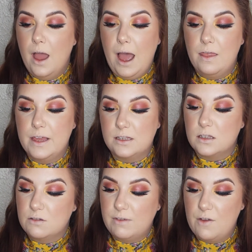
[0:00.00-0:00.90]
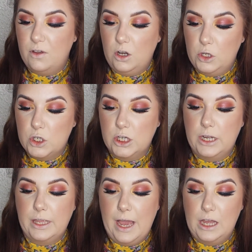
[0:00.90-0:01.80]
And this is the
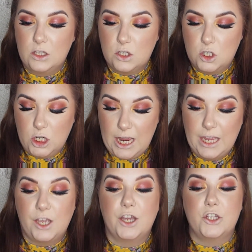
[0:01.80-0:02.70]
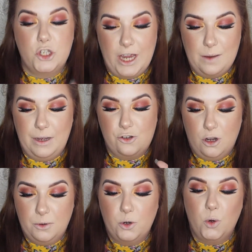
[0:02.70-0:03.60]
Revolution and Jamie
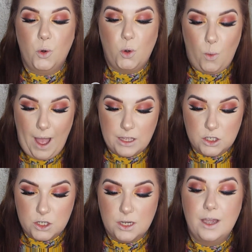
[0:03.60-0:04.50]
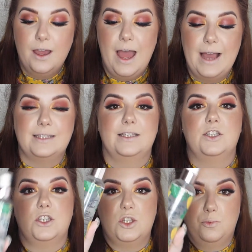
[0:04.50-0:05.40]
Tropical Quench
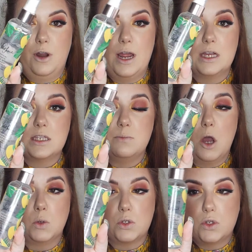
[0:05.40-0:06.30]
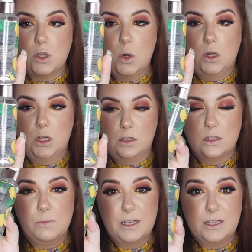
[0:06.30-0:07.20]
Essence Spray. It smells so good. This
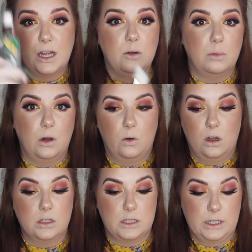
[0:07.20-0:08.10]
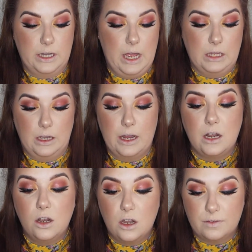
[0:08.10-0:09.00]
is my second bottle, honestly, and I
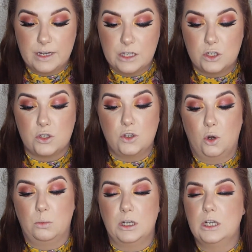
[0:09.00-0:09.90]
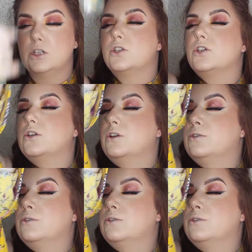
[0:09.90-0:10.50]
love it so much.